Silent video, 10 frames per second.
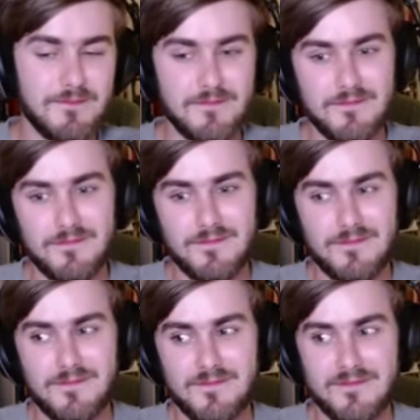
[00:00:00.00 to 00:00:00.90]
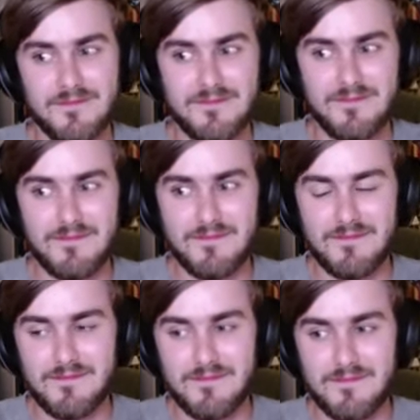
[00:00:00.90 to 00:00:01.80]

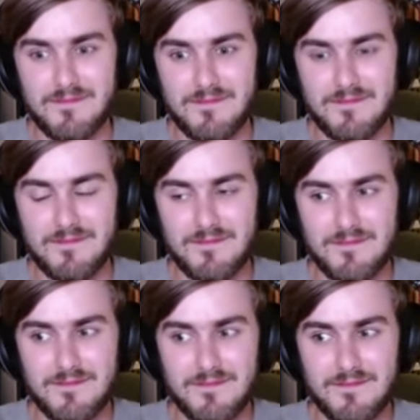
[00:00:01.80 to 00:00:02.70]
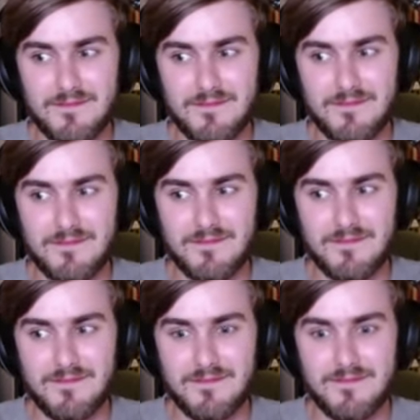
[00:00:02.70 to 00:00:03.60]

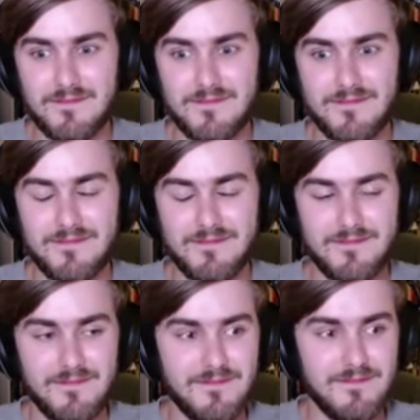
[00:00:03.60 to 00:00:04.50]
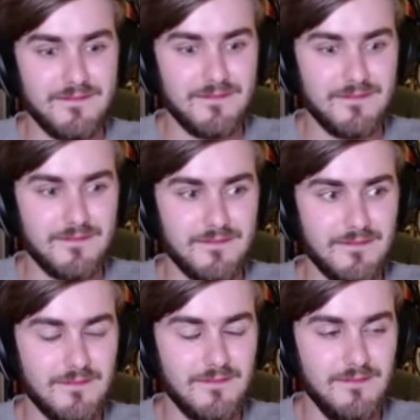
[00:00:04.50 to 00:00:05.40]

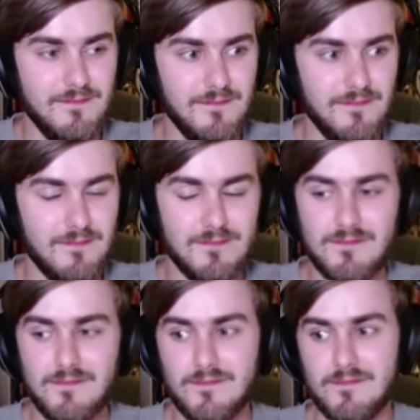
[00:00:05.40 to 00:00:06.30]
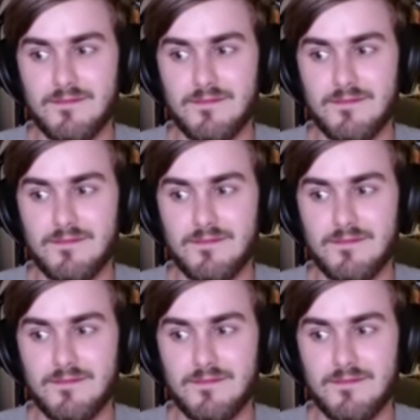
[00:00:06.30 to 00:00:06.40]
No words are spoken by the person on screen.